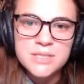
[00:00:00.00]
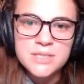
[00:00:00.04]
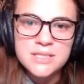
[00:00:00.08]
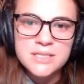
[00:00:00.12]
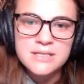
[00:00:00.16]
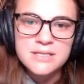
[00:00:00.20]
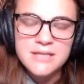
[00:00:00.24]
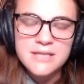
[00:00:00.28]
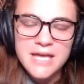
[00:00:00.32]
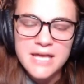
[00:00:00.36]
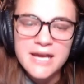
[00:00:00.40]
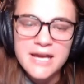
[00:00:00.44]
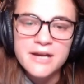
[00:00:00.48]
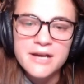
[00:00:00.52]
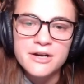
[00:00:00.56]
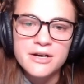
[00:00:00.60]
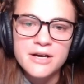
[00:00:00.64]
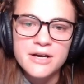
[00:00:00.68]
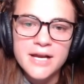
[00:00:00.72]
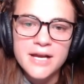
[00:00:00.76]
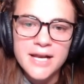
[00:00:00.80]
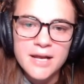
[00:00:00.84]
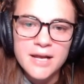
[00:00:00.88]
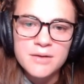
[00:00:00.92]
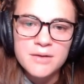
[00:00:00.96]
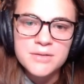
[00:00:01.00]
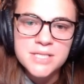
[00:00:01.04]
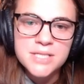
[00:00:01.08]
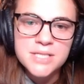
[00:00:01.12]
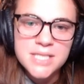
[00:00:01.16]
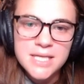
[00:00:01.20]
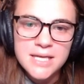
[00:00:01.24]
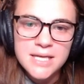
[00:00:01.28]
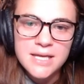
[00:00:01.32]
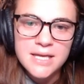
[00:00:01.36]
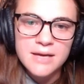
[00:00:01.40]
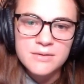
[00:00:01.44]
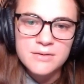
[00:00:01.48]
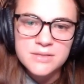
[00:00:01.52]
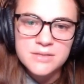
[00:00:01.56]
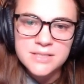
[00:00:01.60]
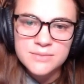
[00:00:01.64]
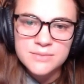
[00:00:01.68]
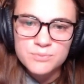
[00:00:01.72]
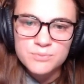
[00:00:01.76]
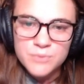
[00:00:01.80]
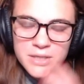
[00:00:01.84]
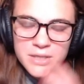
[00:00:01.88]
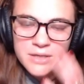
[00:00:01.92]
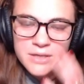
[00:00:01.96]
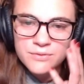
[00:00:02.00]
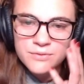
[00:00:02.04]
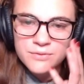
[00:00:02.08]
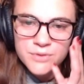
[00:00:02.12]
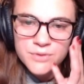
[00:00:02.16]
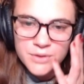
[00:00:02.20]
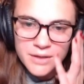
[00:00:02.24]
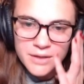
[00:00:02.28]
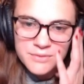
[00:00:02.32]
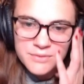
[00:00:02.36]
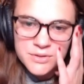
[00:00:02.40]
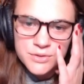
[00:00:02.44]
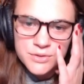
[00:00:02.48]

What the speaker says: was there and I was interviewing.